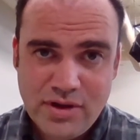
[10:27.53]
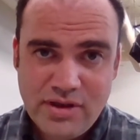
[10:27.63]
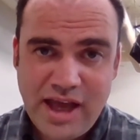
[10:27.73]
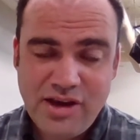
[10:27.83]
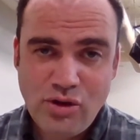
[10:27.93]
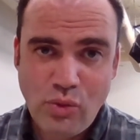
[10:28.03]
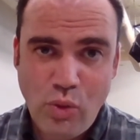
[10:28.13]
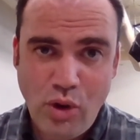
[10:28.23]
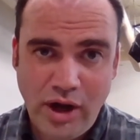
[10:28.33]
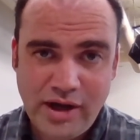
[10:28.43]
that your
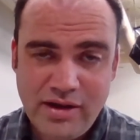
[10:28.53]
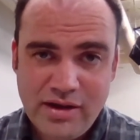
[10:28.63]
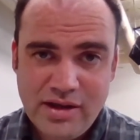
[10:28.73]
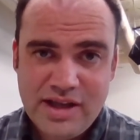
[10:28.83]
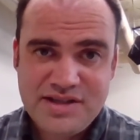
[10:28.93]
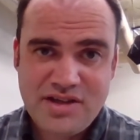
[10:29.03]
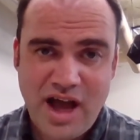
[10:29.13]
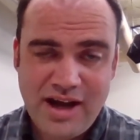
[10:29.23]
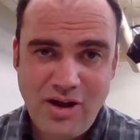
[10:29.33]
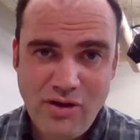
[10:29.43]
work is
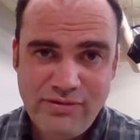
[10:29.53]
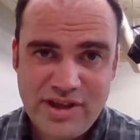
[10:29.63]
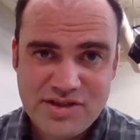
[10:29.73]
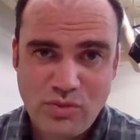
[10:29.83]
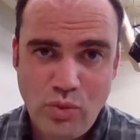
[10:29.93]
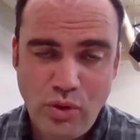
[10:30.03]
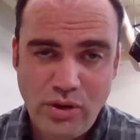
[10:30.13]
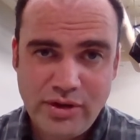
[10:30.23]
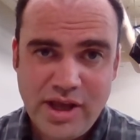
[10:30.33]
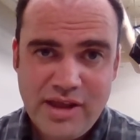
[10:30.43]
not of this
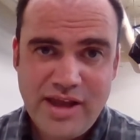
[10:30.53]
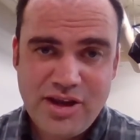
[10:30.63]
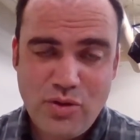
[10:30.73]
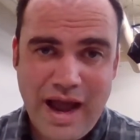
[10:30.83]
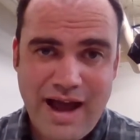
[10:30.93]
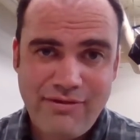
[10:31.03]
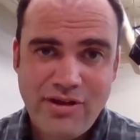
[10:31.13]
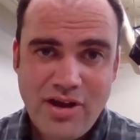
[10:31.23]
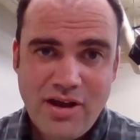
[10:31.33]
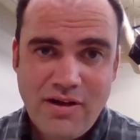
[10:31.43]
world, that you have
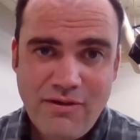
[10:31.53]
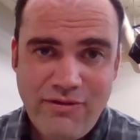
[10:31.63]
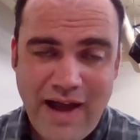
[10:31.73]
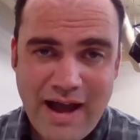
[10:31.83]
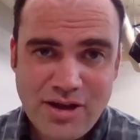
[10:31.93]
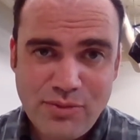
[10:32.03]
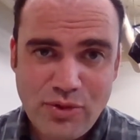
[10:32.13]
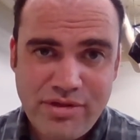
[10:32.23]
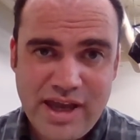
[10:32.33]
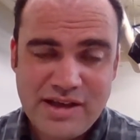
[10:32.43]

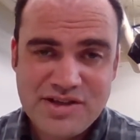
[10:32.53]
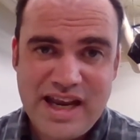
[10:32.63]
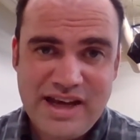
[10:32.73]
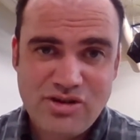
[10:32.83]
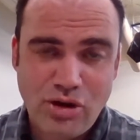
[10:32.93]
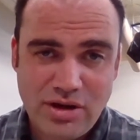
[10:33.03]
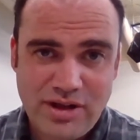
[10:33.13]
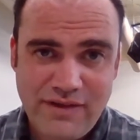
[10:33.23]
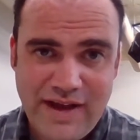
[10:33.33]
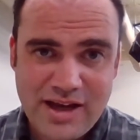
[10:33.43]
valuable things,
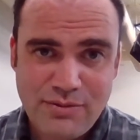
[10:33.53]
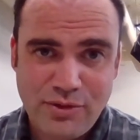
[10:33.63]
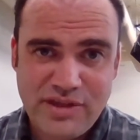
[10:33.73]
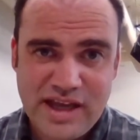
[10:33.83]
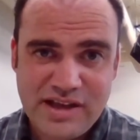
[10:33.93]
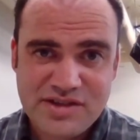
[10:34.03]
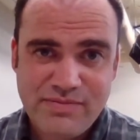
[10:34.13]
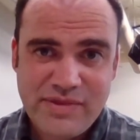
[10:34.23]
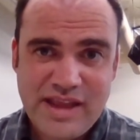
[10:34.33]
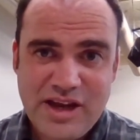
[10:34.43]
eternally valuable things,
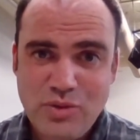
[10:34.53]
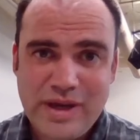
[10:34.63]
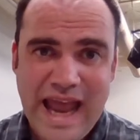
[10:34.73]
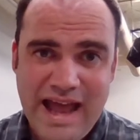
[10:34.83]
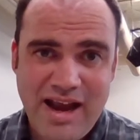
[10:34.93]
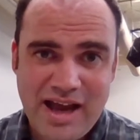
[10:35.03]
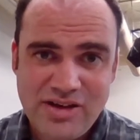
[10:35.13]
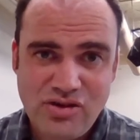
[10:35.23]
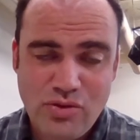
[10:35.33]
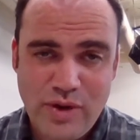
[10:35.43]
that you
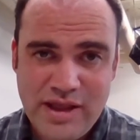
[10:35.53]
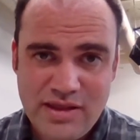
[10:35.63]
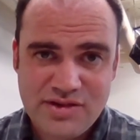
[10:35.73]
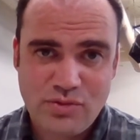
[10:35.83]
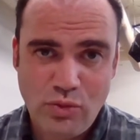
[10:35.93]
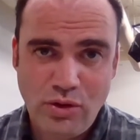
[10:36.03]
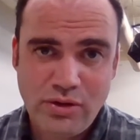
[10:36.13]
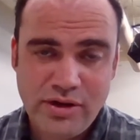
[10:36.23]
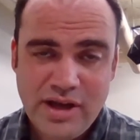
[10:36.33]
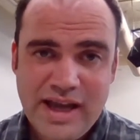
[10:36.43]
cannot do in this
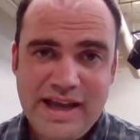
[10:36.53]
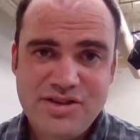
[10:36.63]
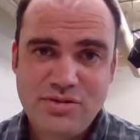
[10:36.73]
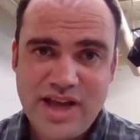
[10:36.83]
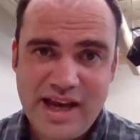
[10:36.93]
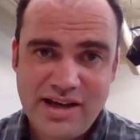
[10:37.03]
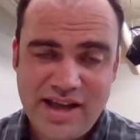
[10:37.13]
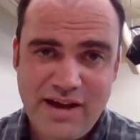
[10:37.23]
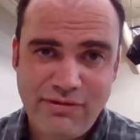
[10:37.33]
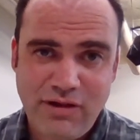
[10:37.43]
world. And so take a
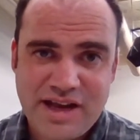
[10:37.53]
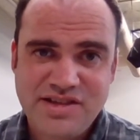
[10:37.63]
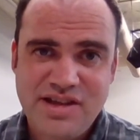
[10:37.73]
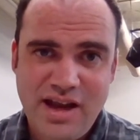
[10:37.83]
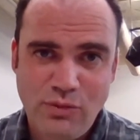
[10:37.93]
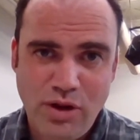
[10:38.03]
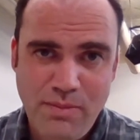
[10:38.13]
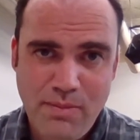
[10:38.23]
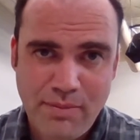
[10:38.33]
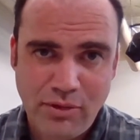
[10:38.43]
day of rest and
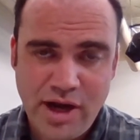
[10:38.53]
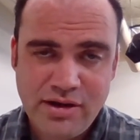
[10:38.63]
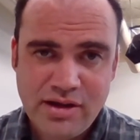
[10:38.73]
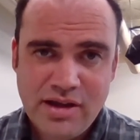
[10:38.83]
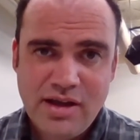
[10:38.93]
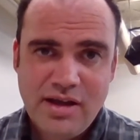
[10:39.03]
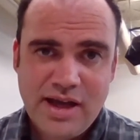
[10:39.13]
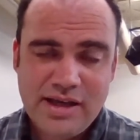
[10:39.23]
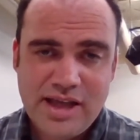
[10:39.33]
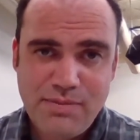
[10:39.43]
remember it
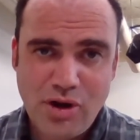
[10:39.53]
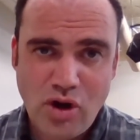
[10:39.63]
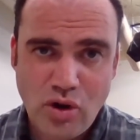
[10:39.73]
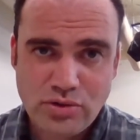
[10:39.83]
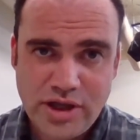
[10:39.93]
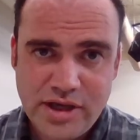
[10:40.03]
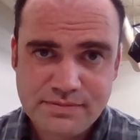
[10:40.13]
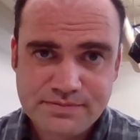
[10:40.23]
and keep it holy